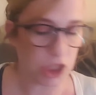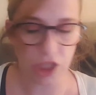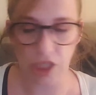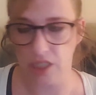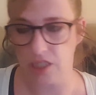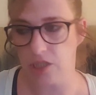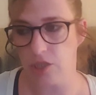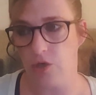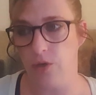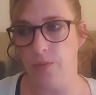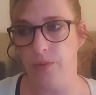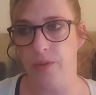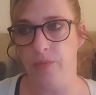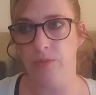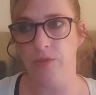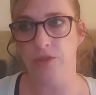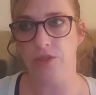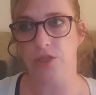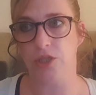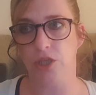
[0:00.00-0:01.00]
this a couple of
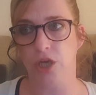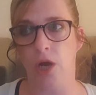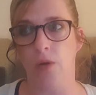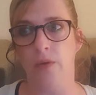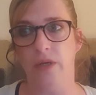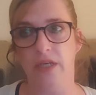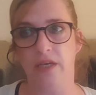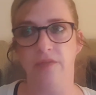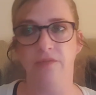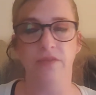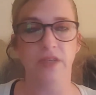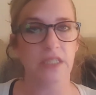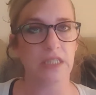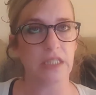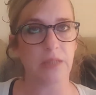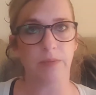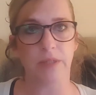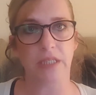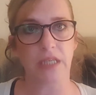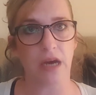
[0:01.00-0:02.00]
months ago, I'd
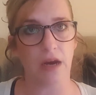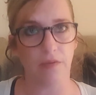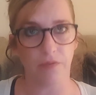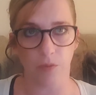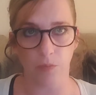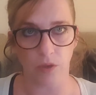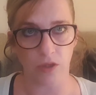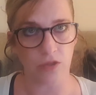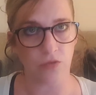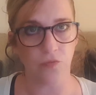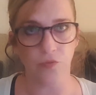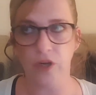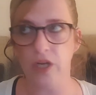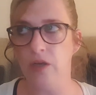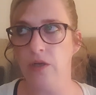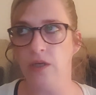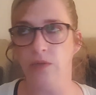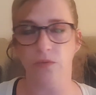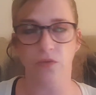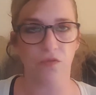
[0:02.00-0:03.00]
convinced myself it wasn't
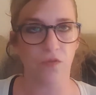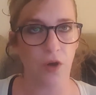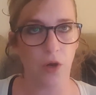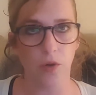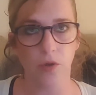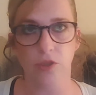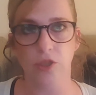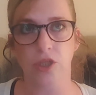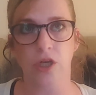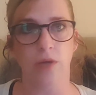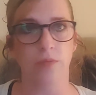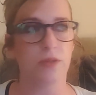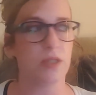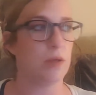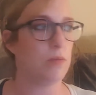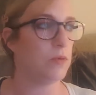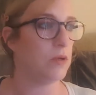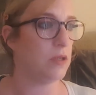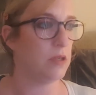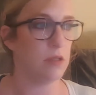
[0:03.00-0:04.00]
real, it was photoshopped,
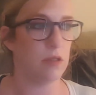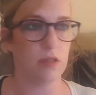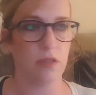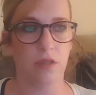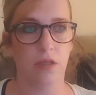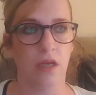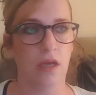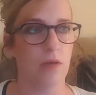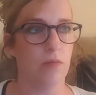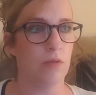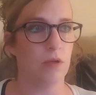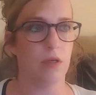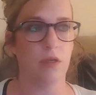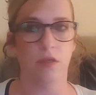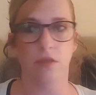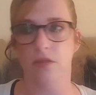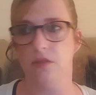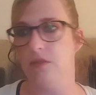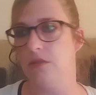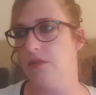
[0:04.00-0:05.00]
it
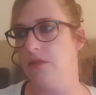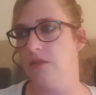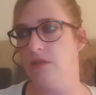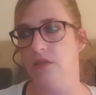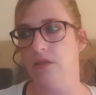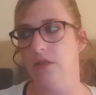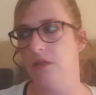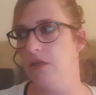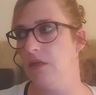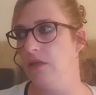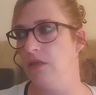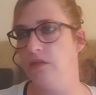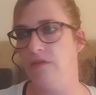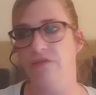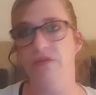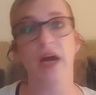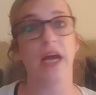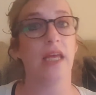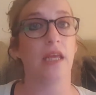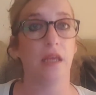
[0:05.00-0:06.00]
was
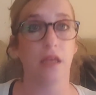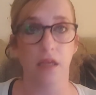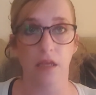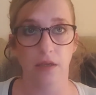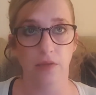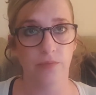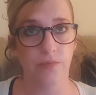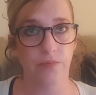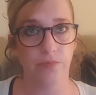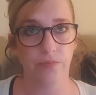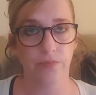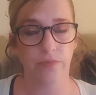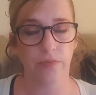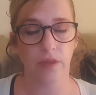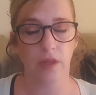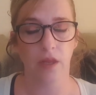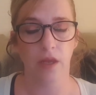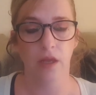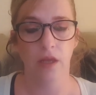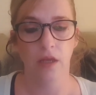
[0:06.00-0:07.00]
fake.
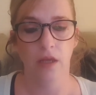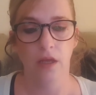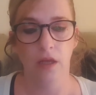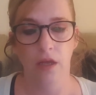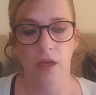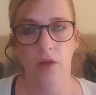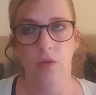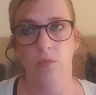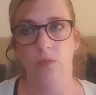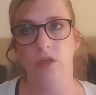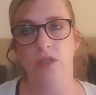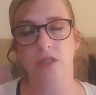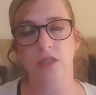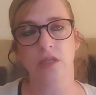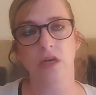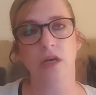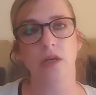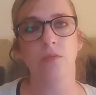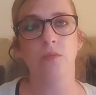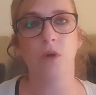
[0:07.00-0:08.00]
When I
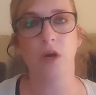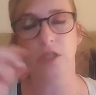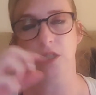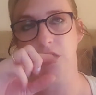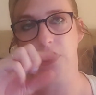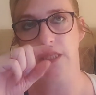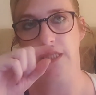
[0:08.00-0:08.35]
started watching